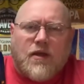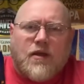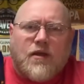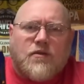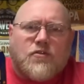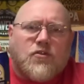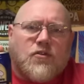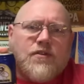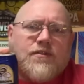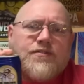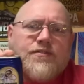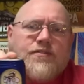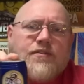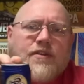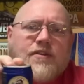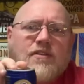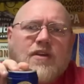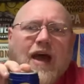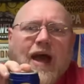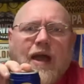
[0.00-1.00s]
So this is a
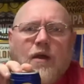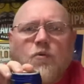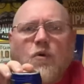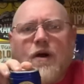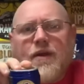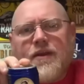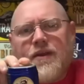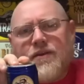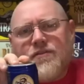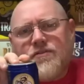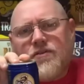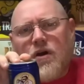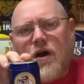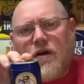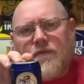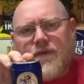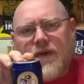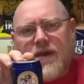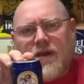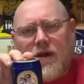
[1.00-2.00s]
Taiwanese
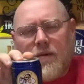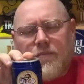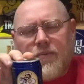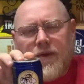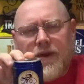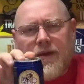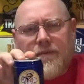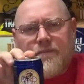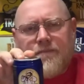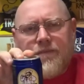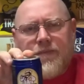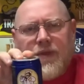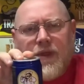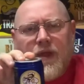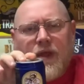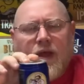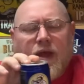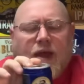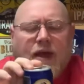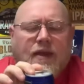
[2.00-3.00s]
coffee company,
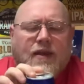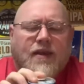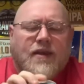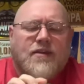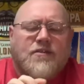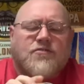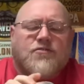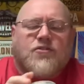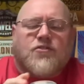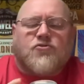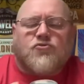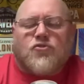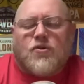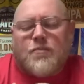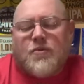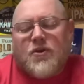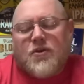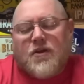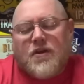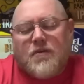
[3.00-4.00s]
and it is
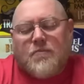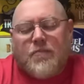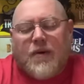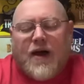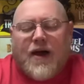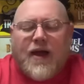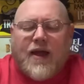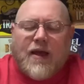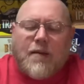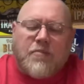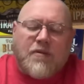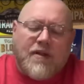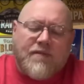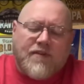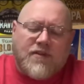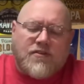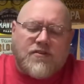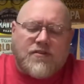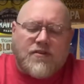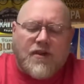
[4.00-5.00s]
distributed by, I believe
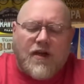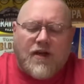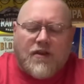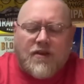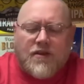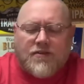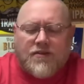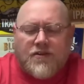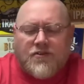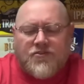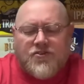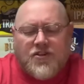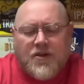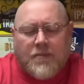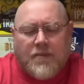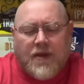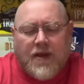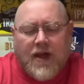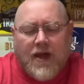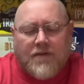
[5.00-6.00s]
it's, uh, is it
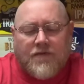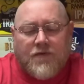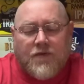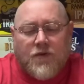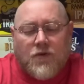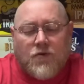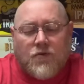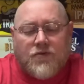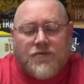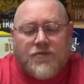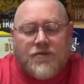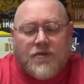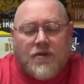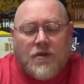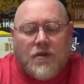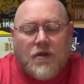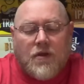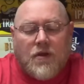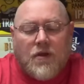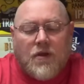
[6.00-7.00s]
Gemini Foods?
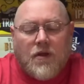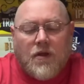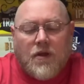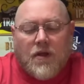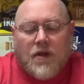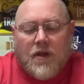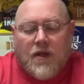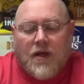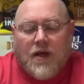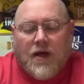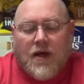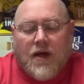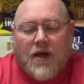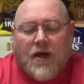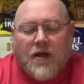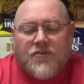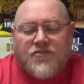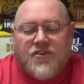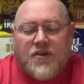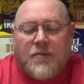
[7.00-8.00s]

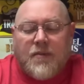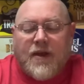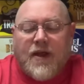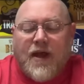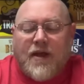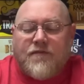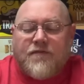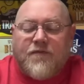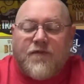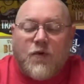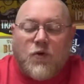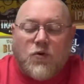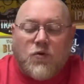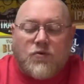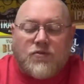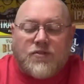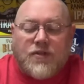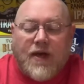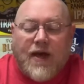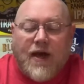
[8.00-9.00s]
Uh, Gemini
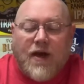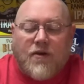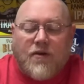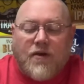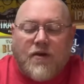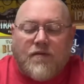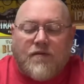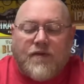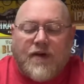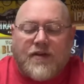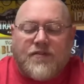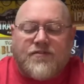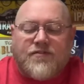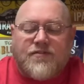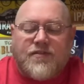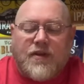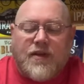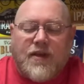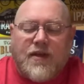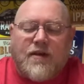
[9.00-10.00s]
Foods out of uh,
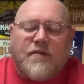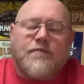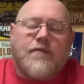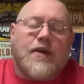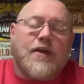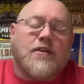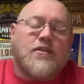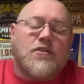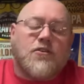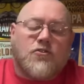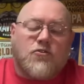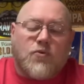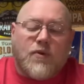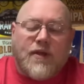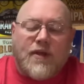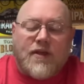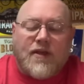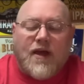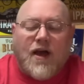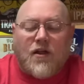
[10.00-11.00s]
City of
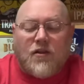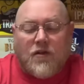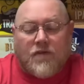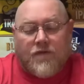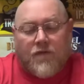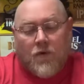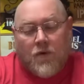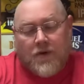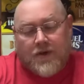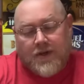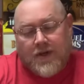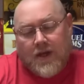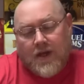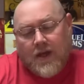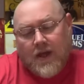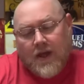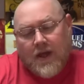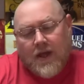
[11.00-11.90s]
Industry, California.